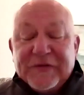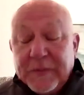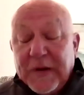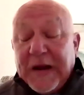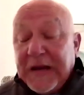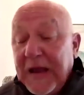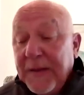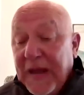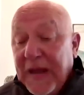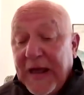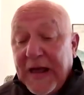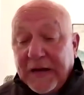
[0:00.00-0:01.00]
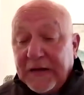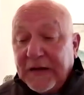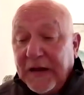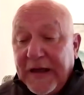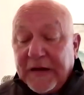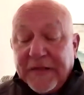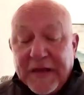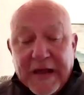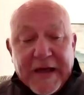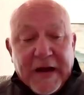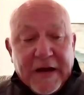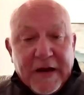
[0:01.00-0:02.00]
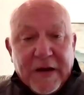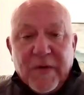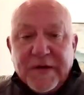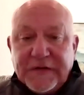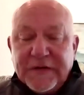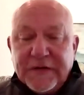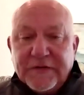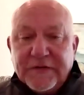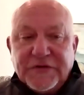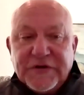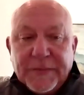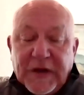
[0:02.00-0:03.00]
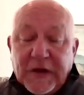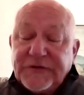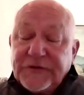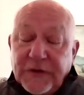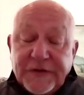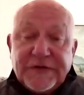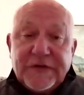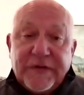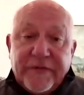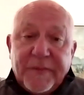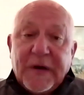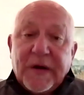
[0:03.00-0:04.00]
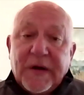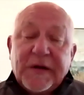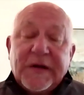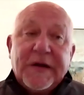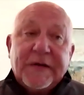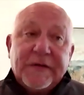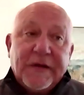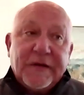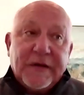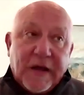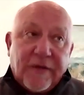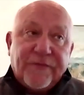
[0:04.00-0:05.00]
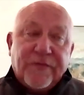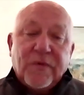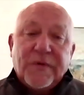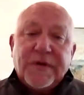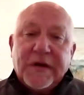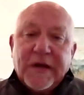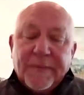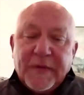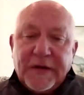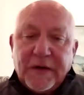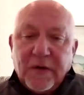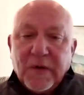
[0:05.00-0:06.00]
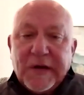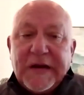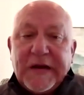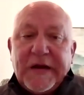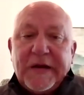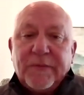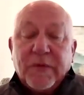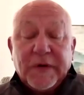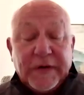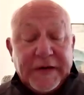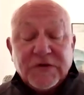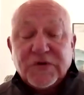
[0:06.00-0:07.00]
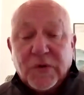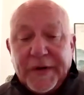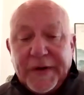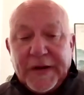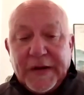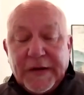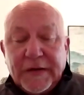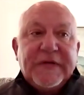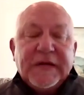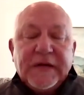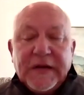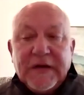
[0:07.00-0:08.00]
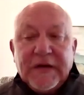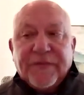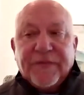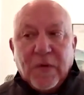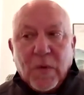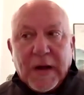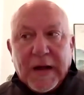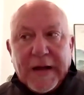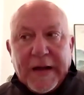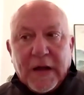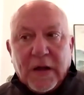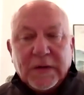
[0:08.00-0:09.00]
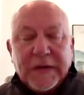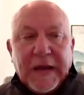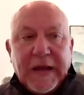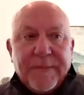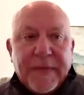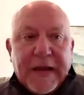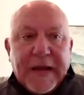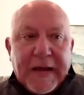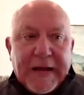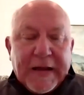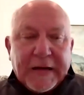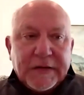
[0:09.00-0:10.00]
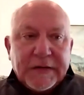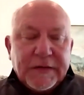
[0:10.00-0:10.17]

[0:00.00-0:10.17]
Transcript: But I came back out of that, and I went to Gemological Institute of America in California, got my degree, really enjoyed it. Did leave for a while, came back.